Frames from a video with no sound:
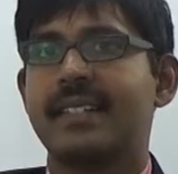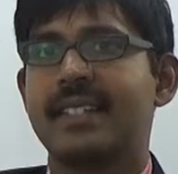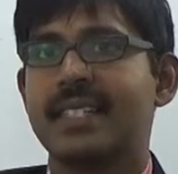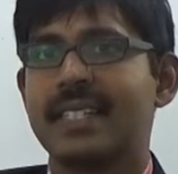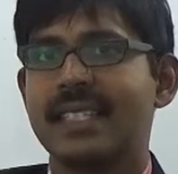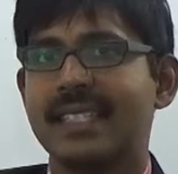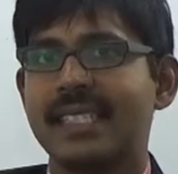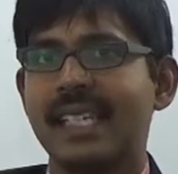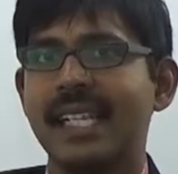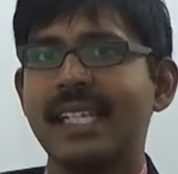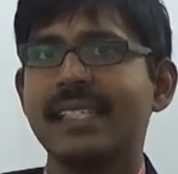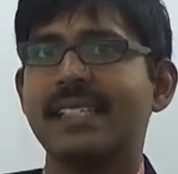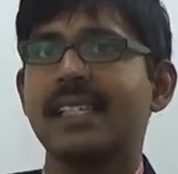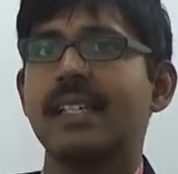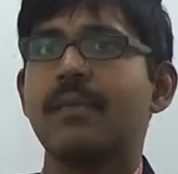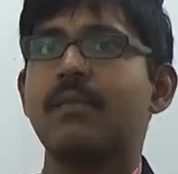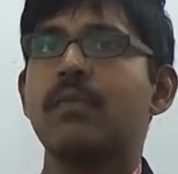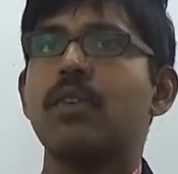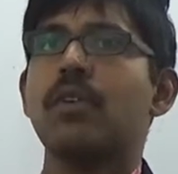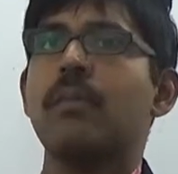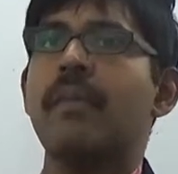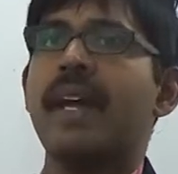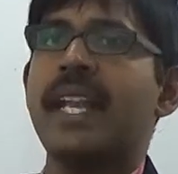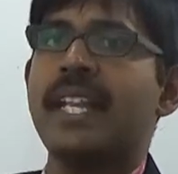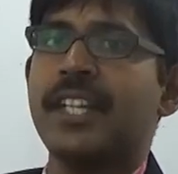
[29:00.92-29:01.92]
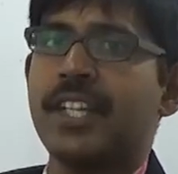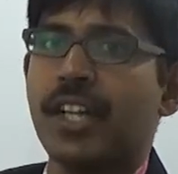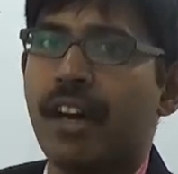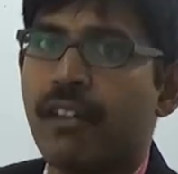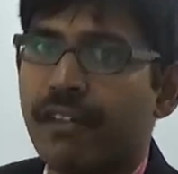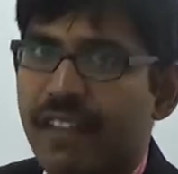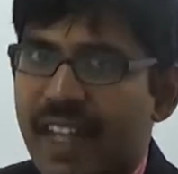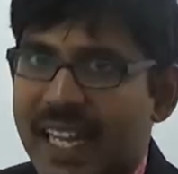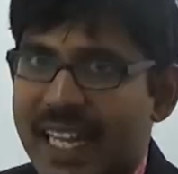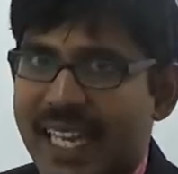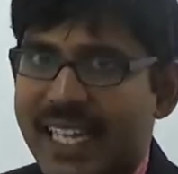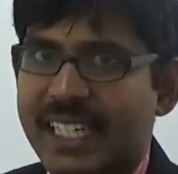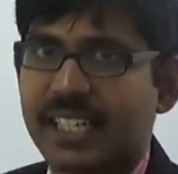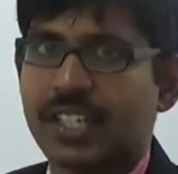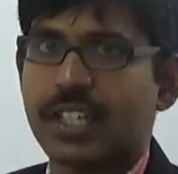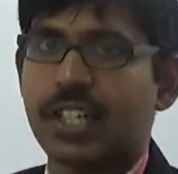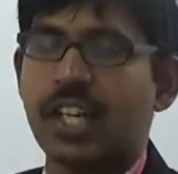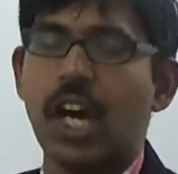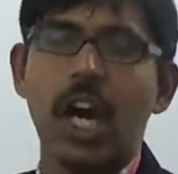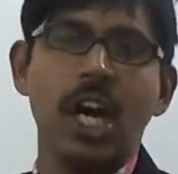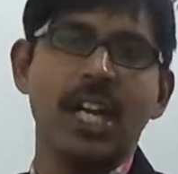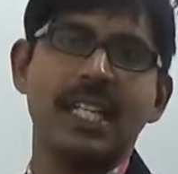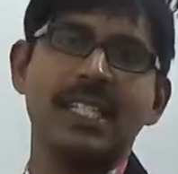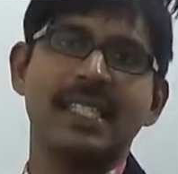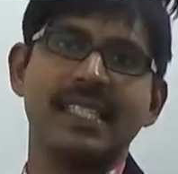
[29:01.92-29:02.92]
It results in movement of
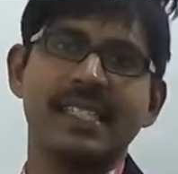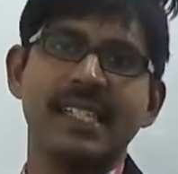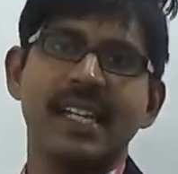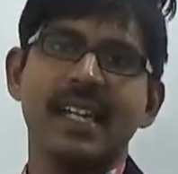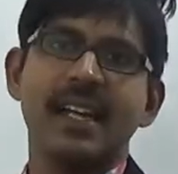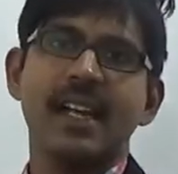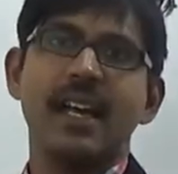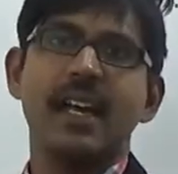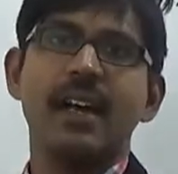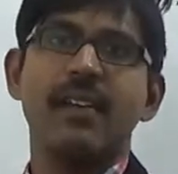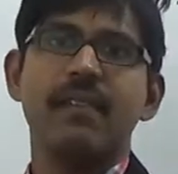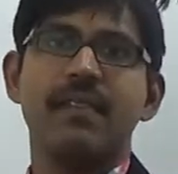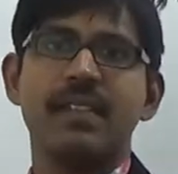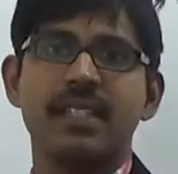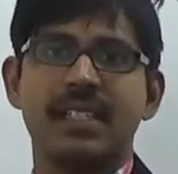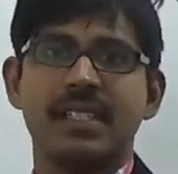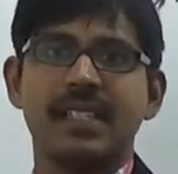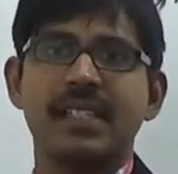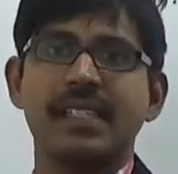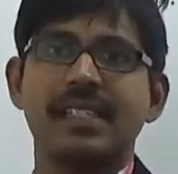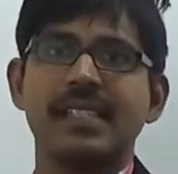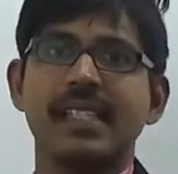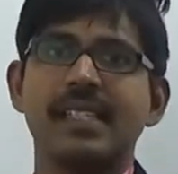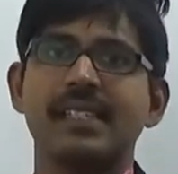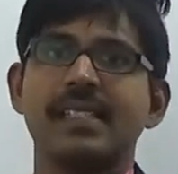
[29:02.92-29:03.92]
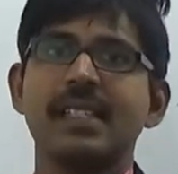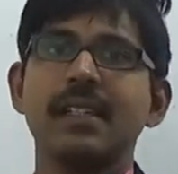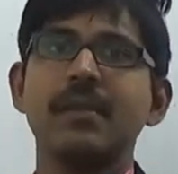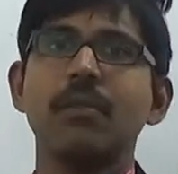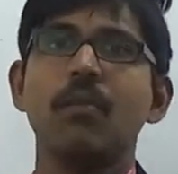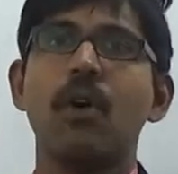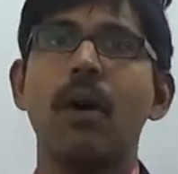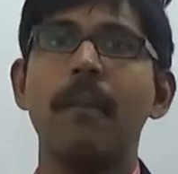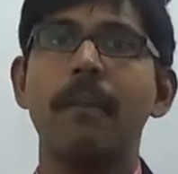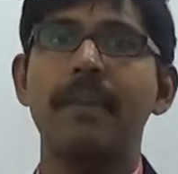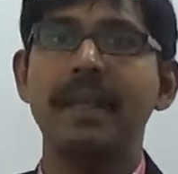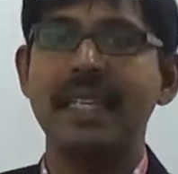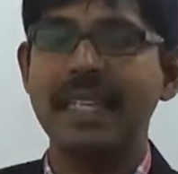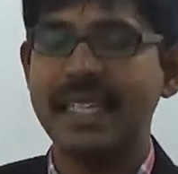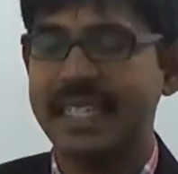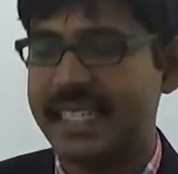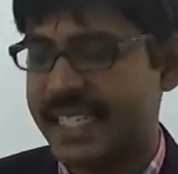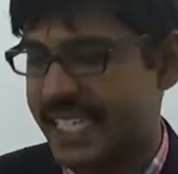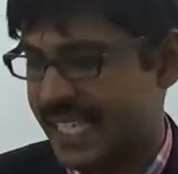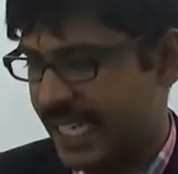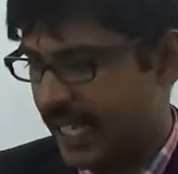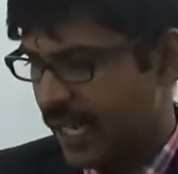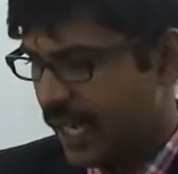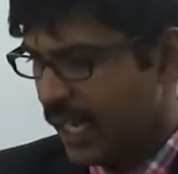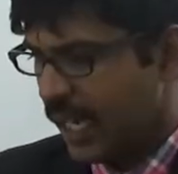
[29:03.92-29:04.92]
electrons, which results in
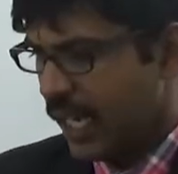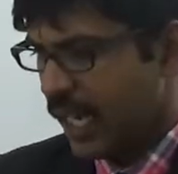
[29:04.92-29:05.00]
mobility.